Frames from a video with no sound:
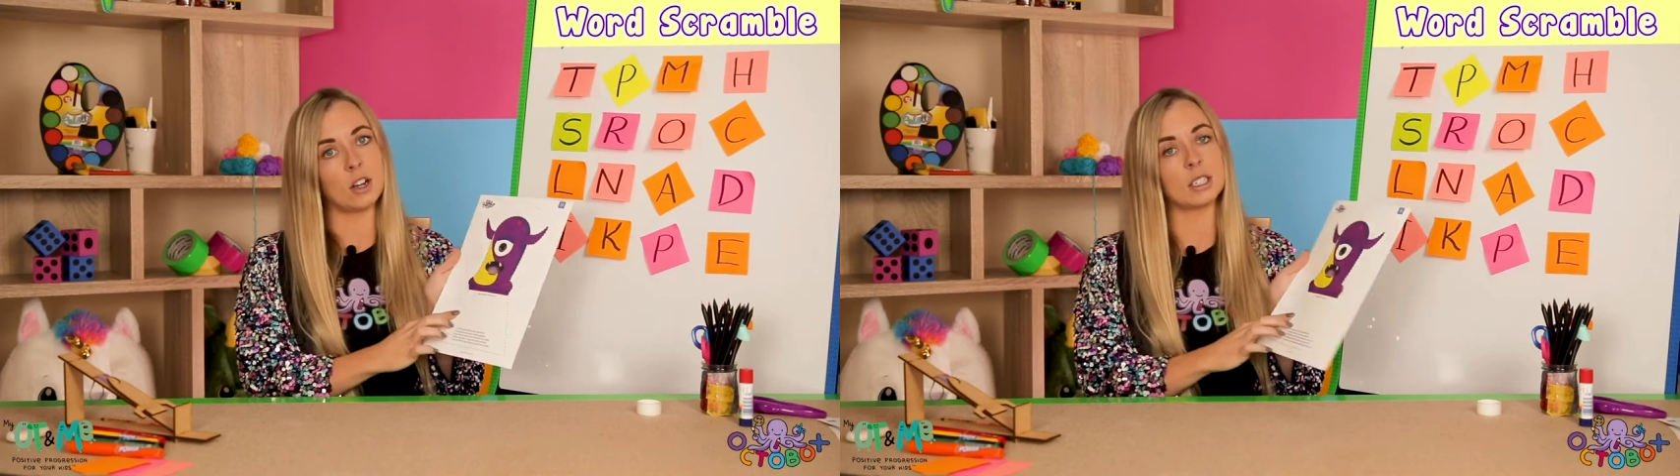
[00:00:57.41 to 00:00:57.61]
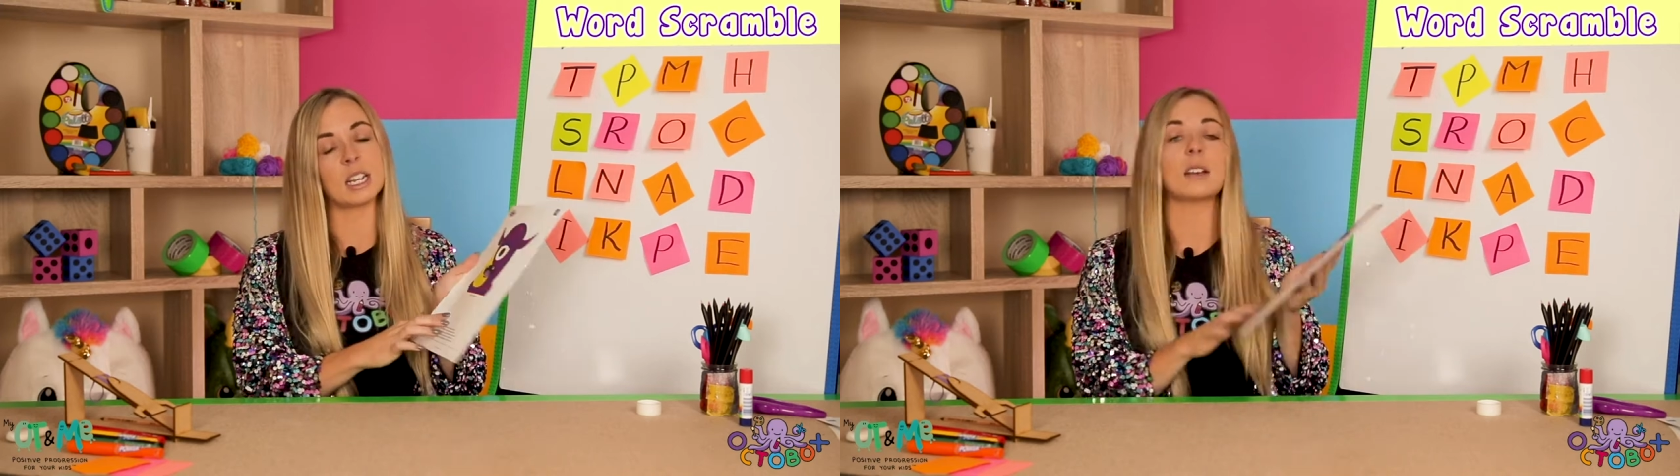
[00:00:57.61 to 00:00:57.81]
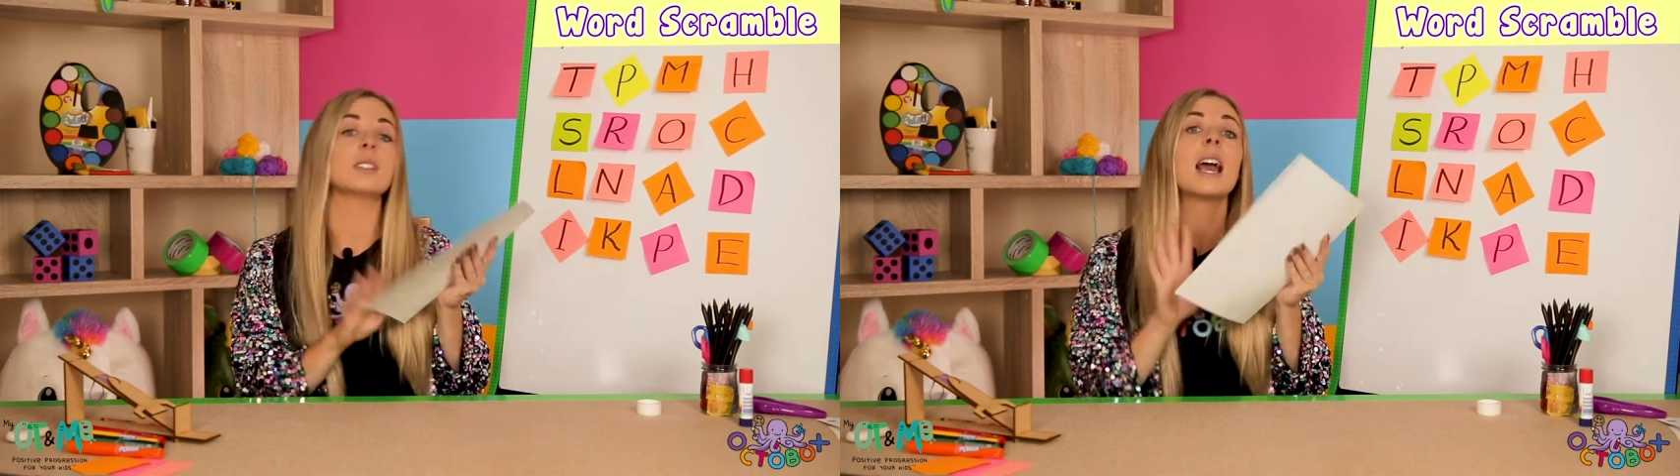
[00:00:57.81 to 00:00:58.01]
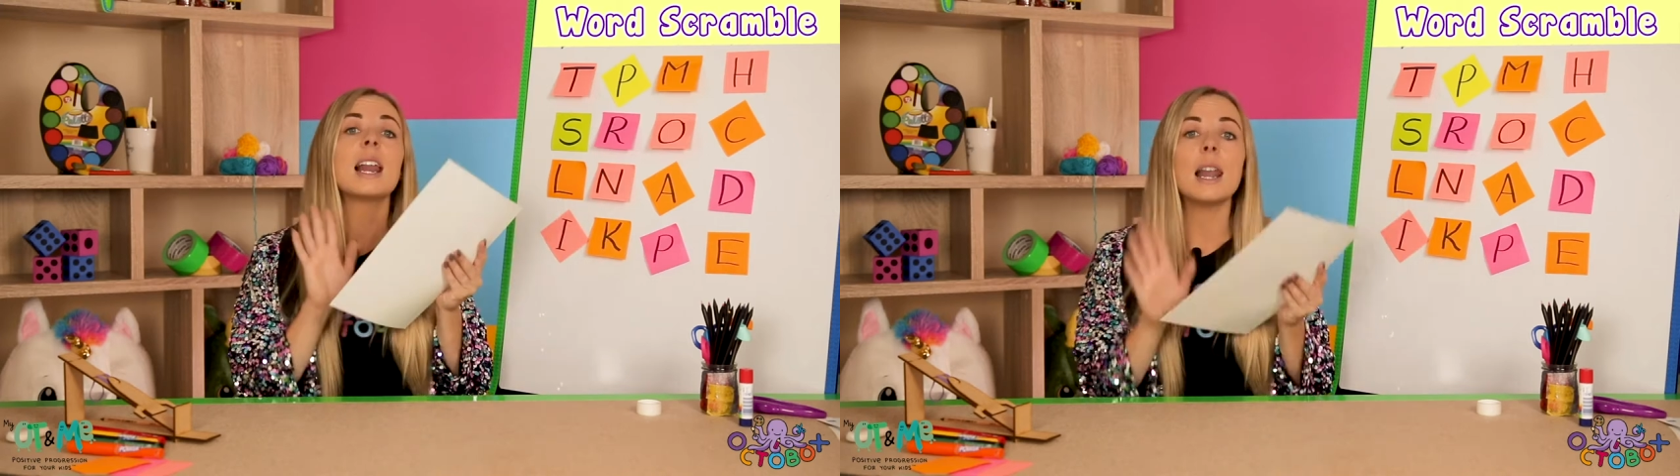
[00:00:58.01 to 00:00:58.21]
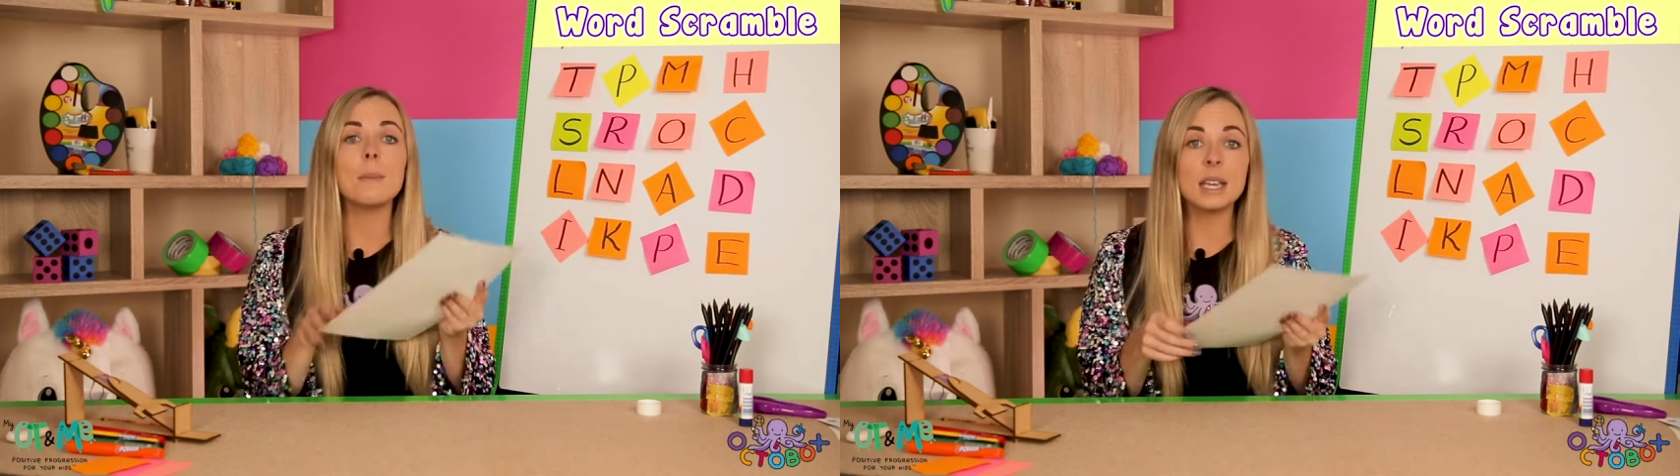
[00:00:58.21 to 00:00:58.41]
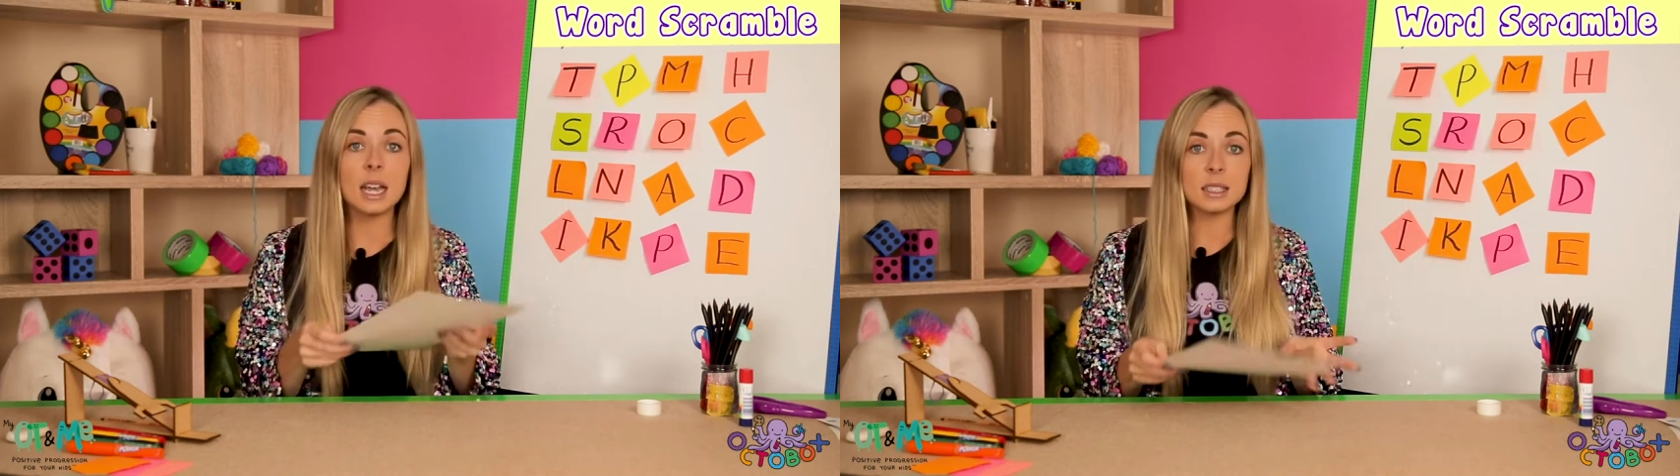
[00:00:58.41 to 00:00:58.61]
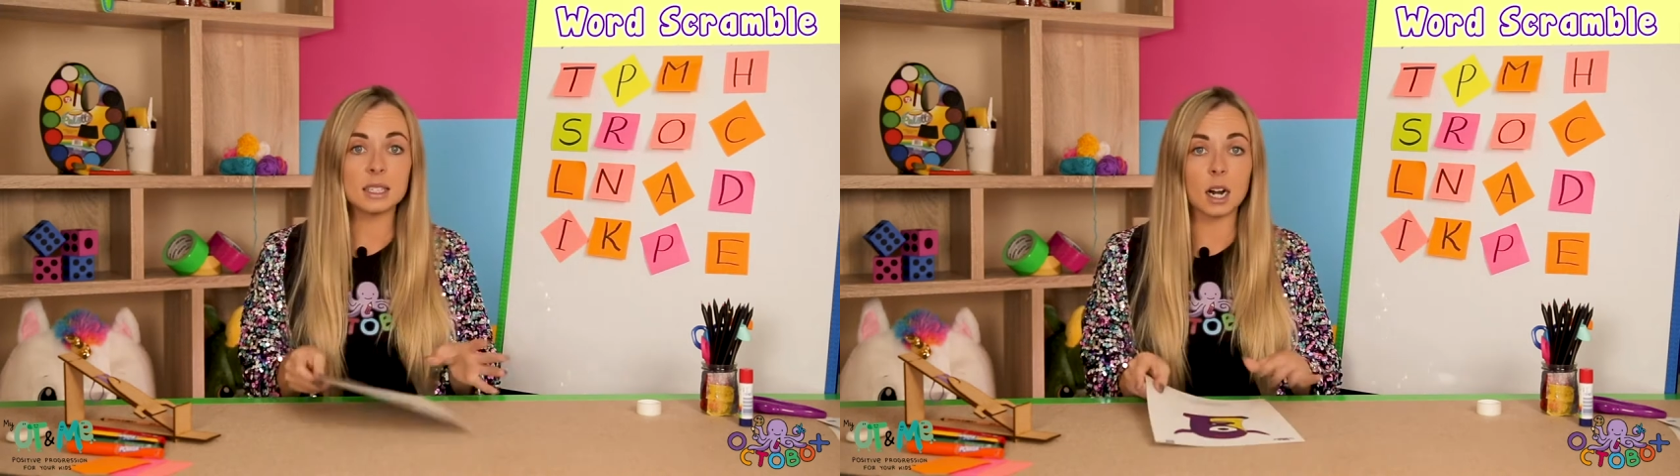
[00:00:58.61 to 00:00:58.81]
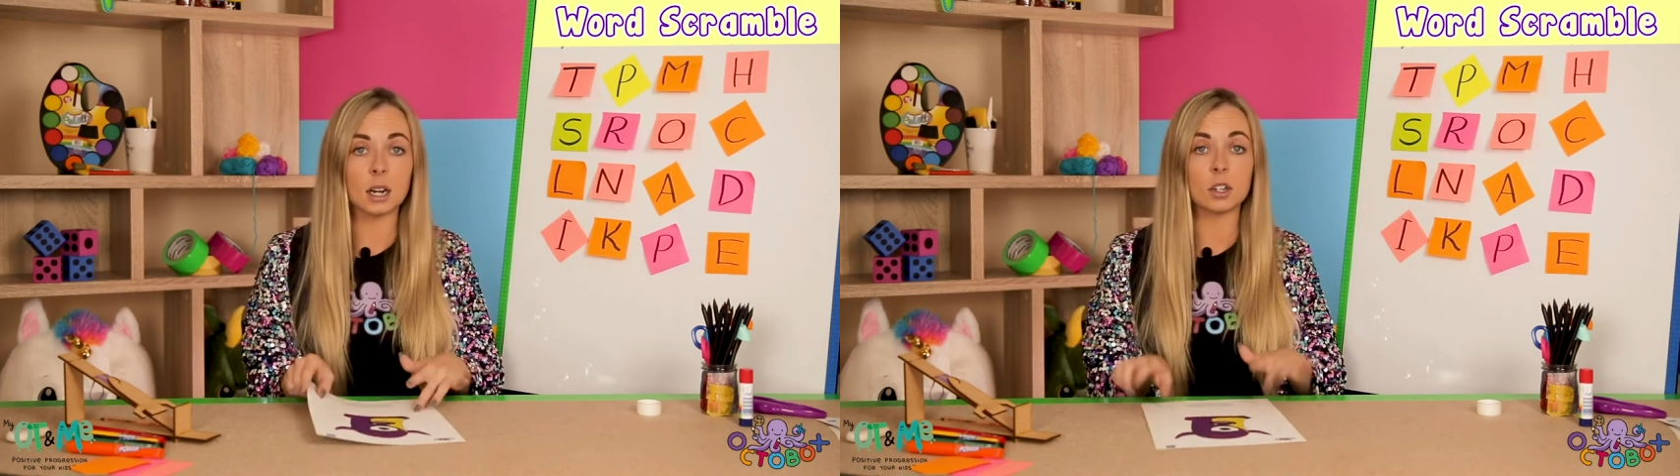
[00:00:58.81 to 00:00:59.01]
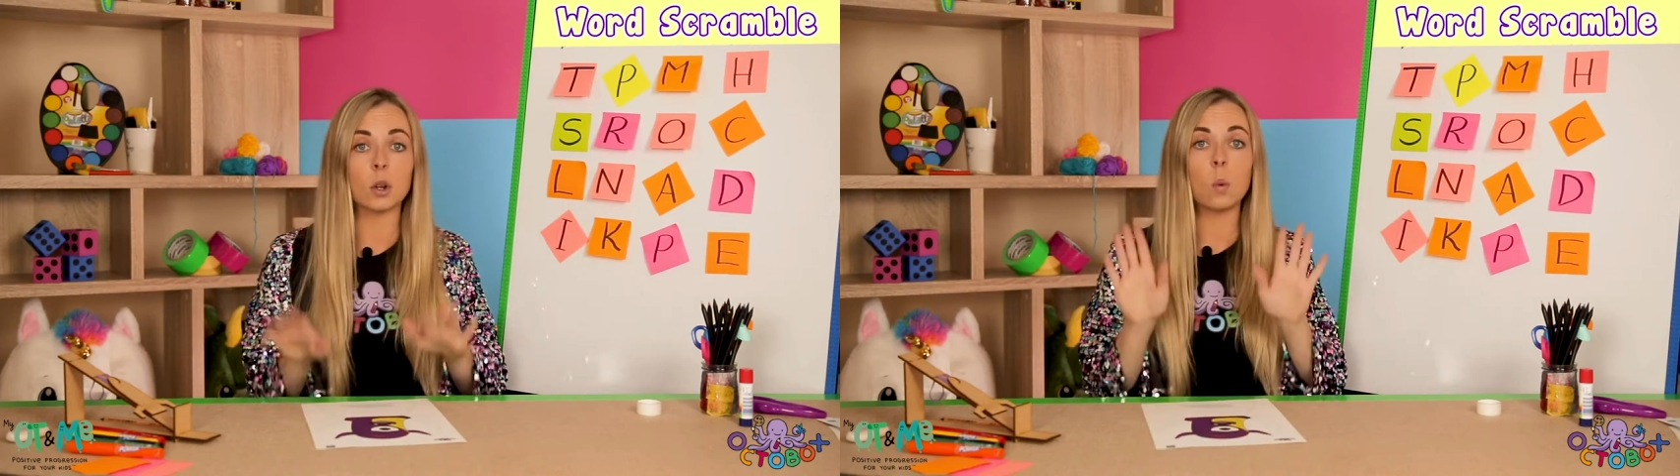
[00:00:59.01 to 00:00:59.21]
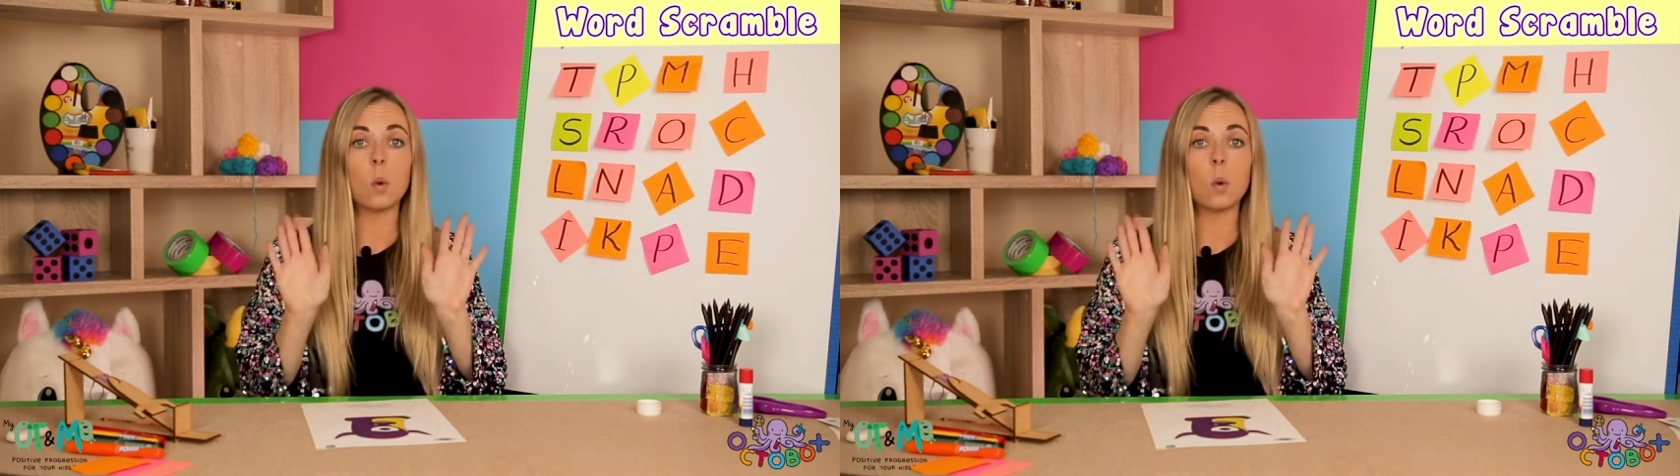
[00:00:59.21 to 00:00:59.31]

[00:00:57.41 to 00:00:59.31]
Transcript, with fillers: cut out. Let me get started.